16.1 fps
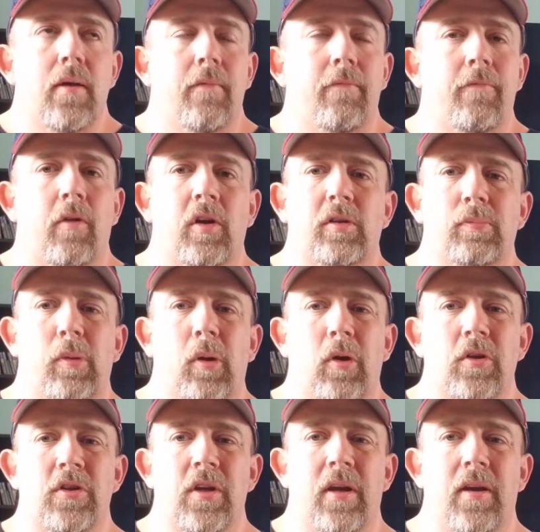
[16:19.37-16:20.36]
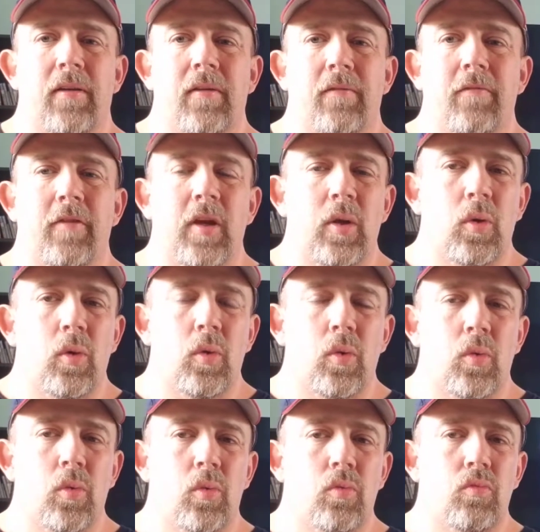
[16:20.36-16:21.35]
first-person
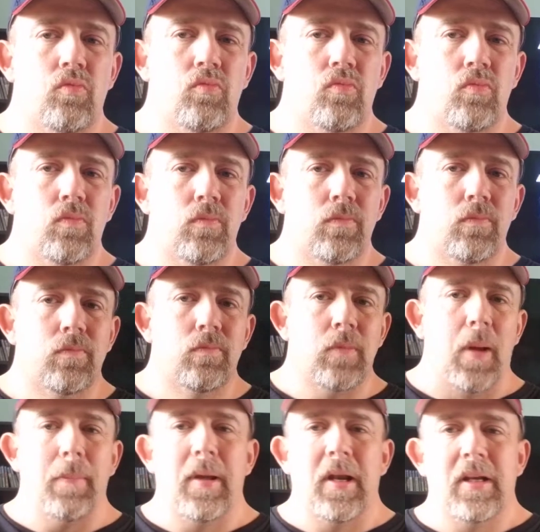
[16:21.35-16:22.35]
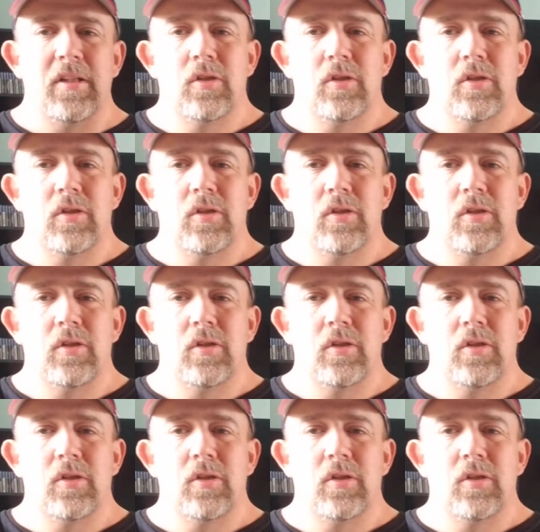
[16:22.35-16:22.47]
view, but it's